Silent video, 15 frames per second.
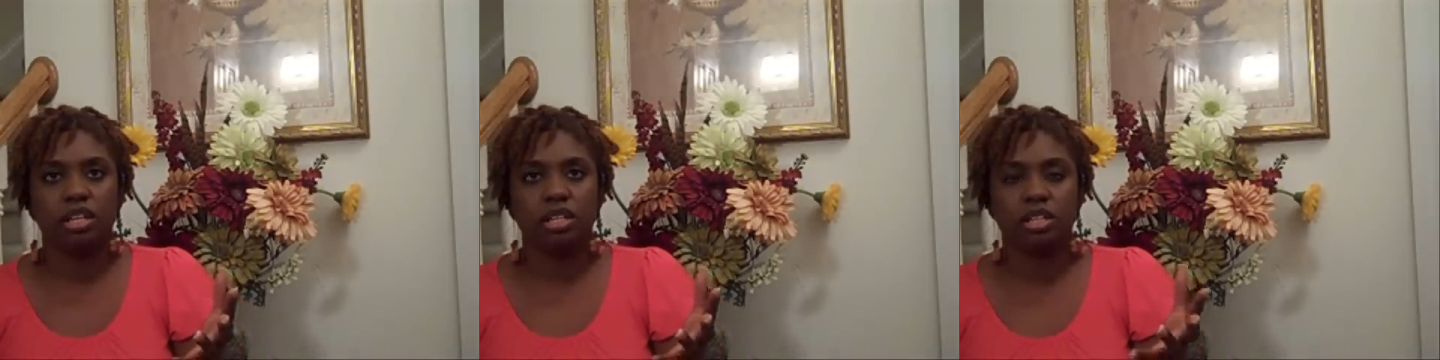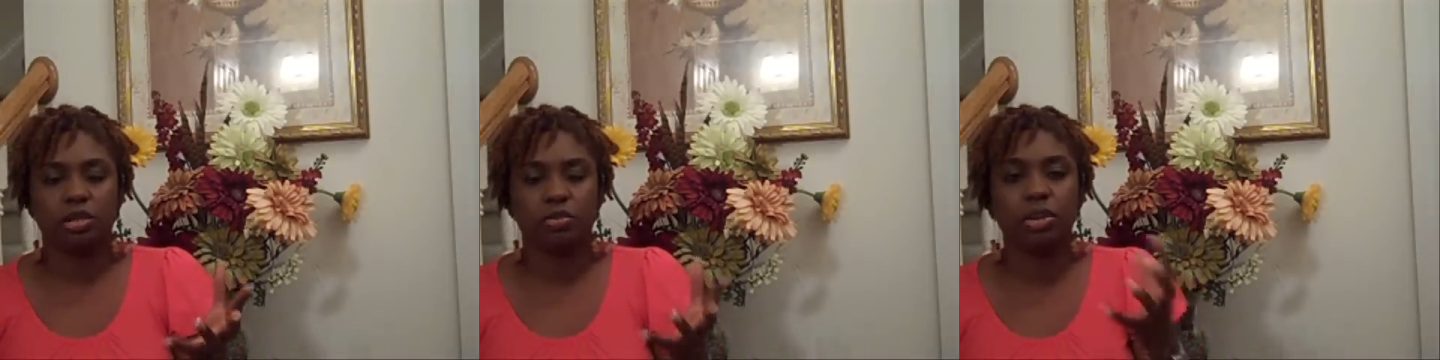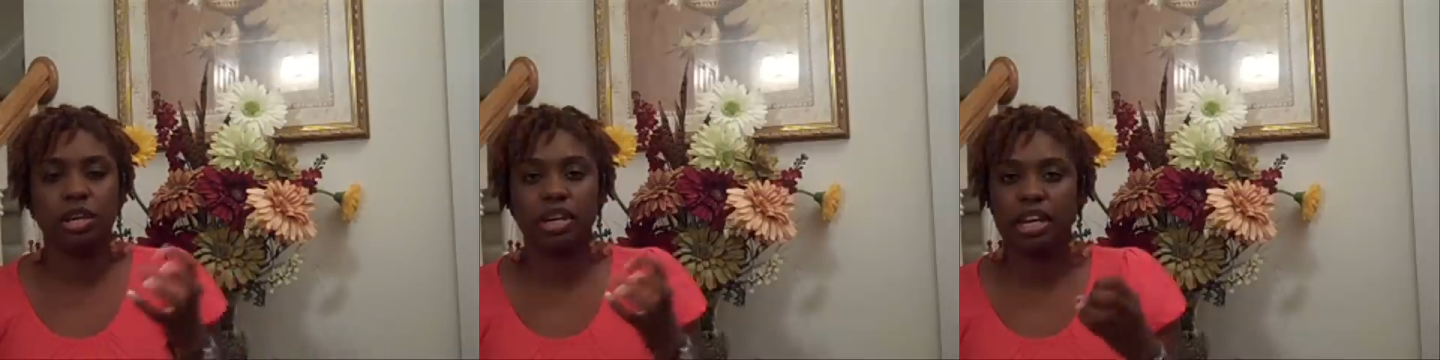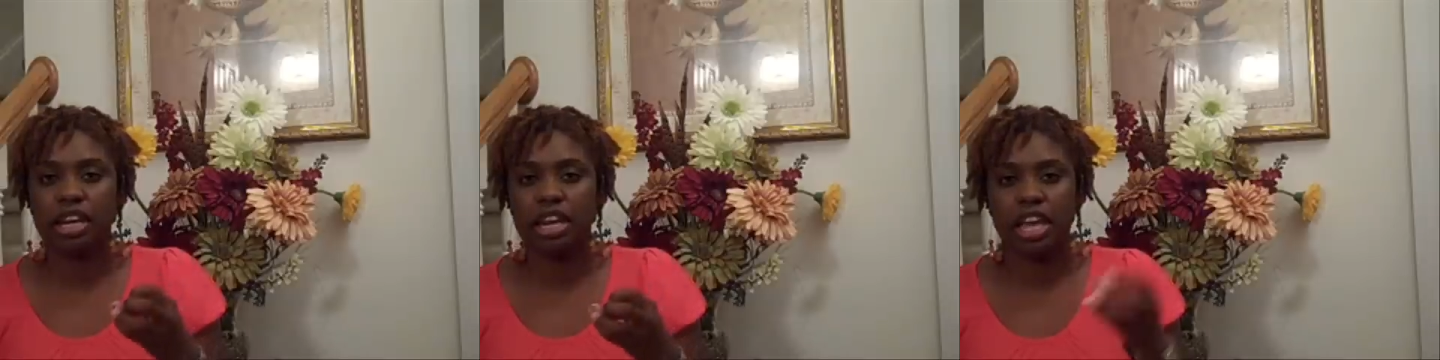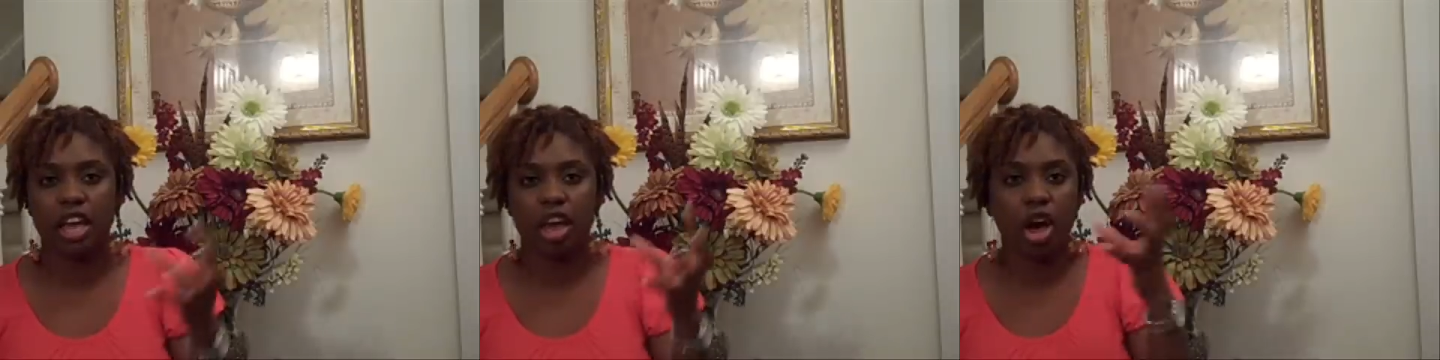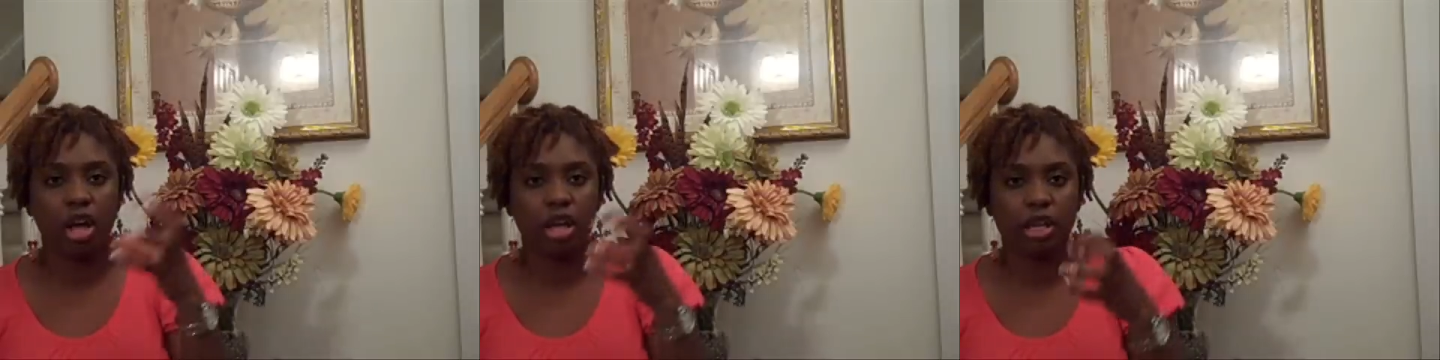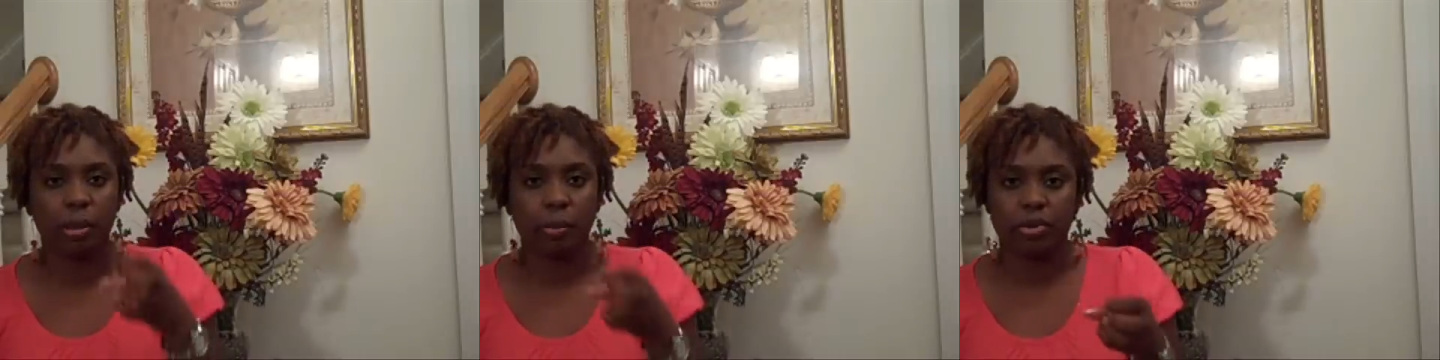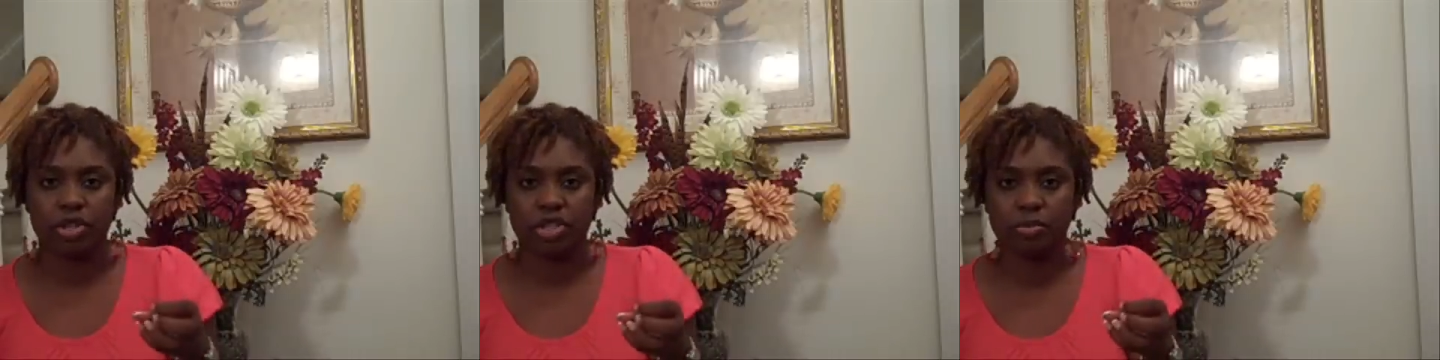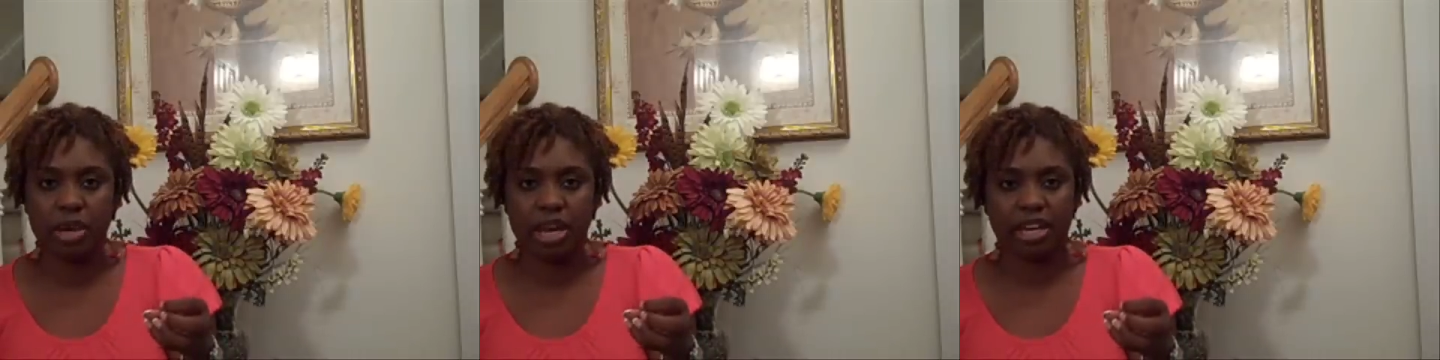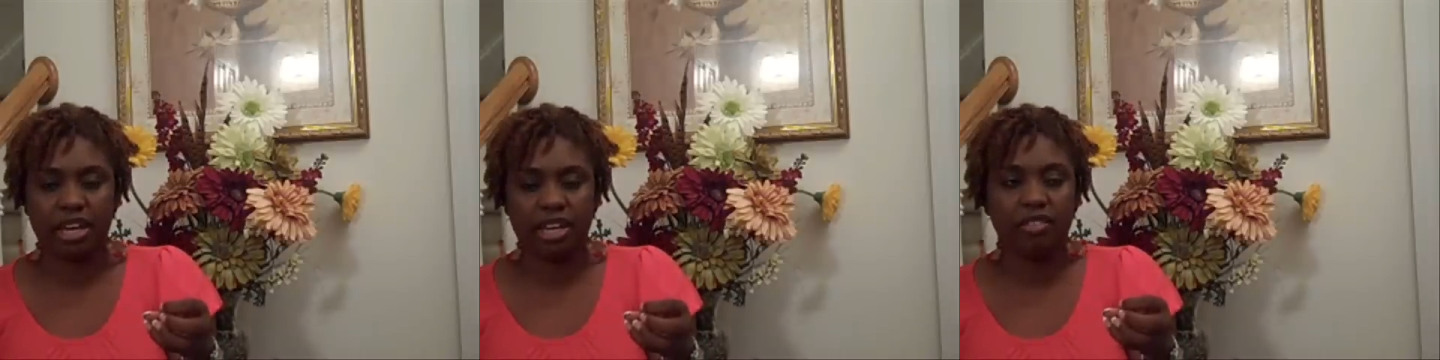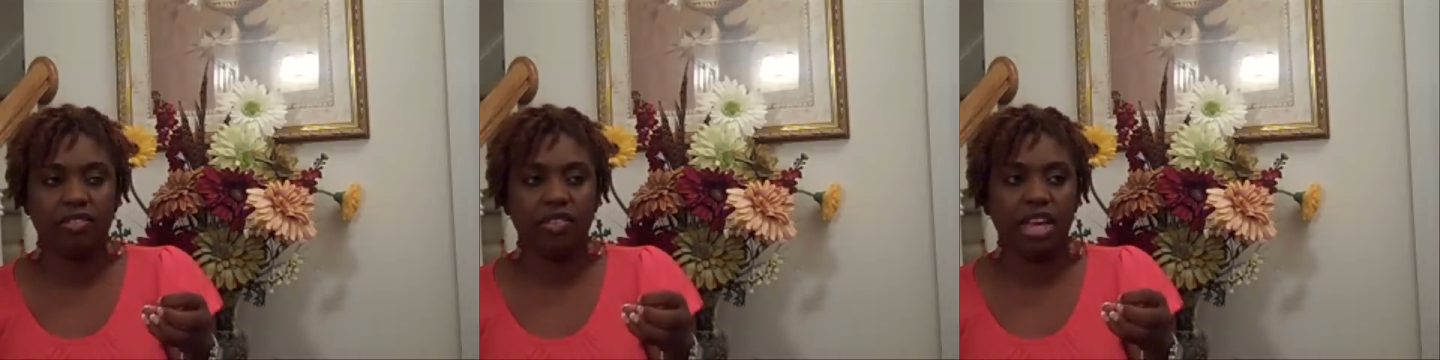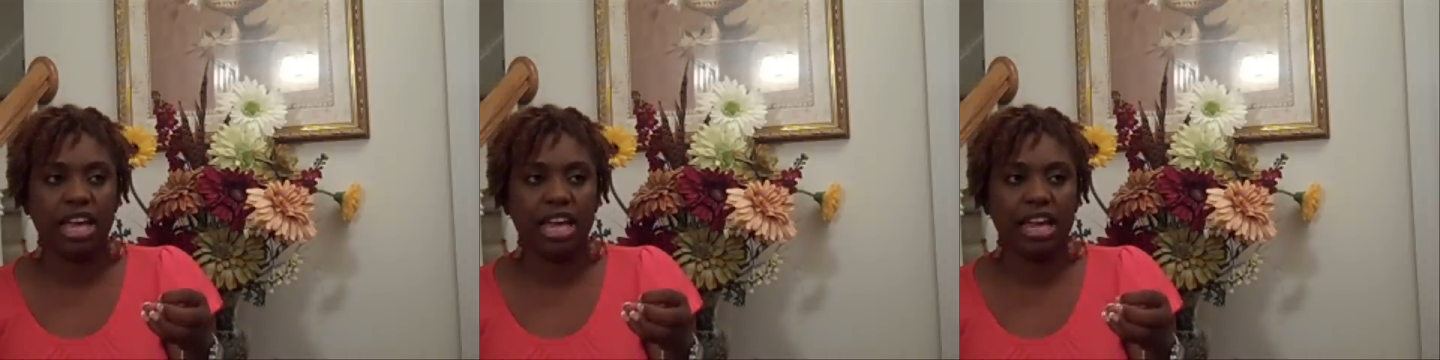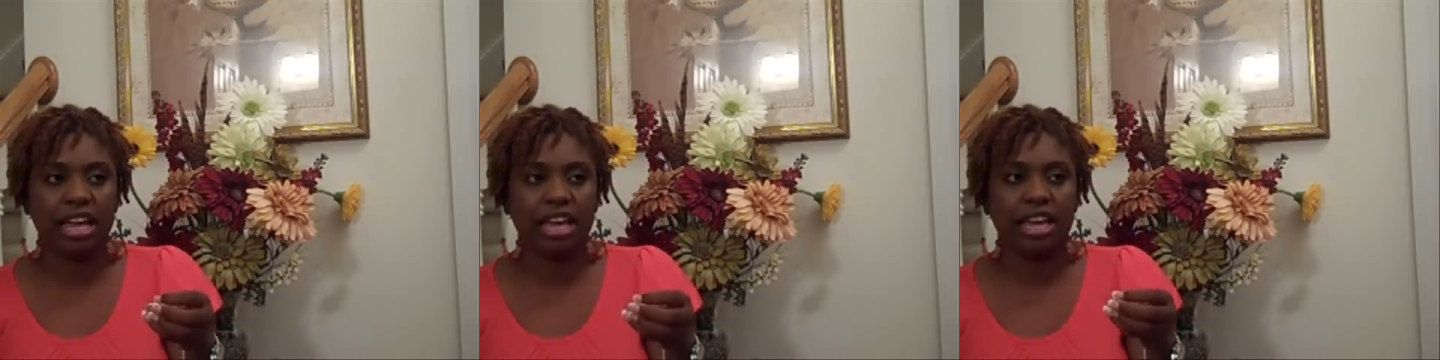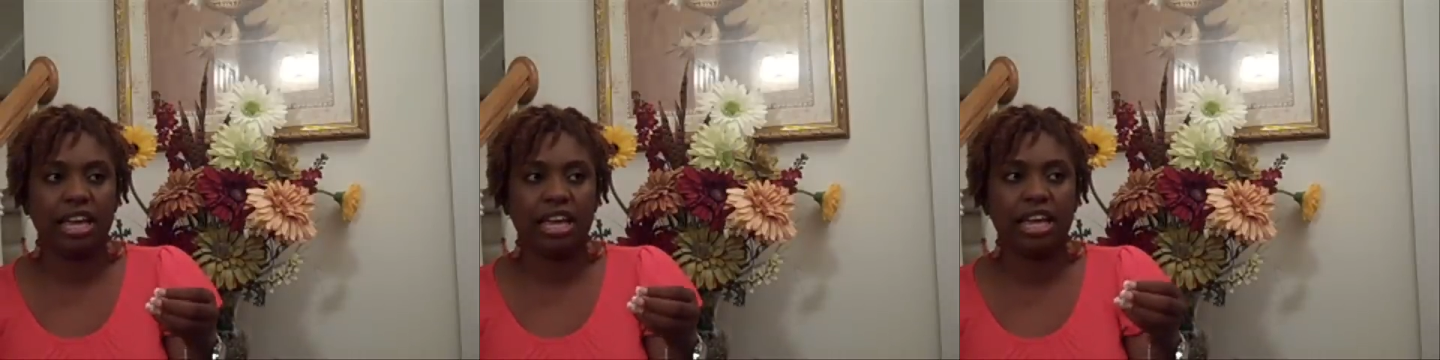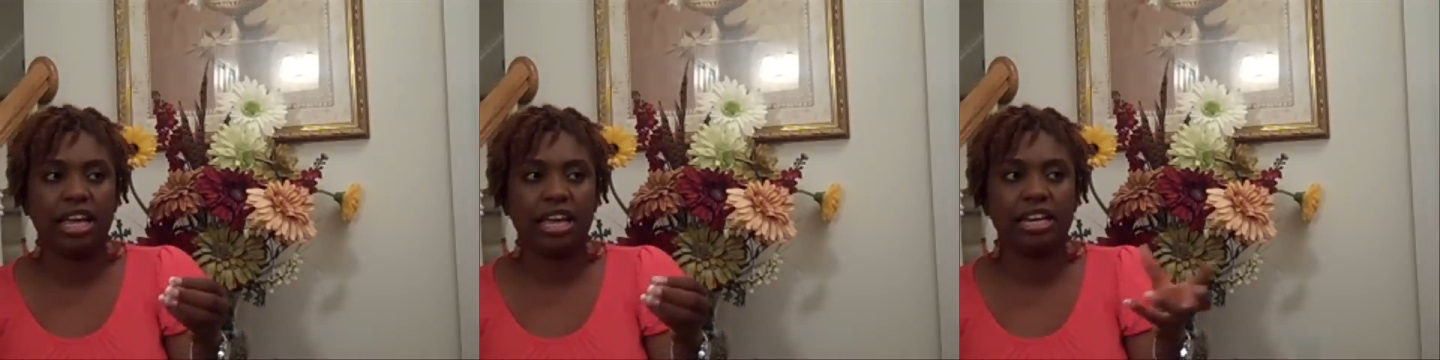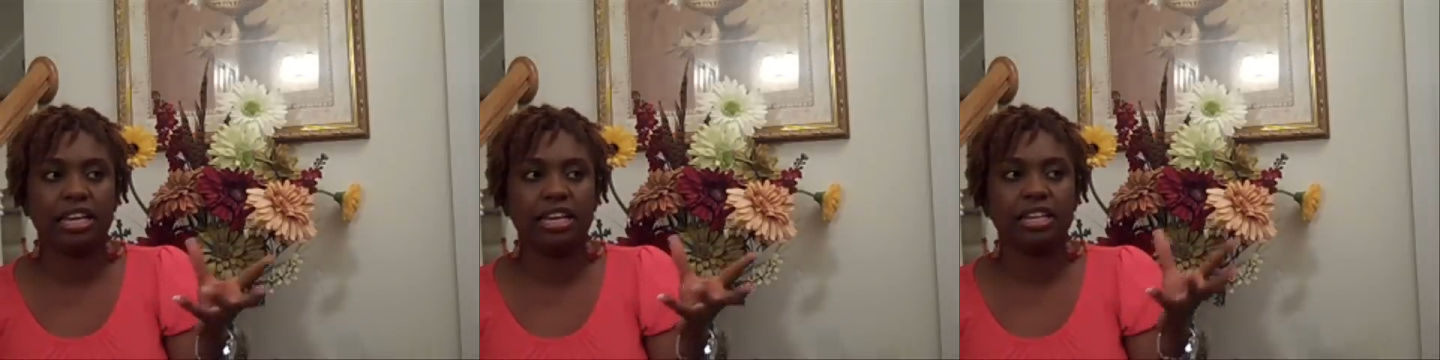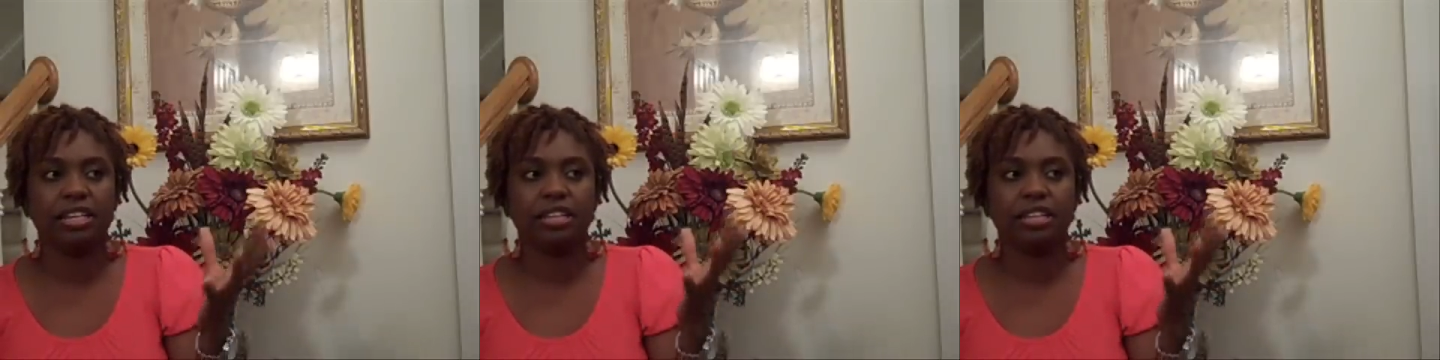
just putting it all in perspective and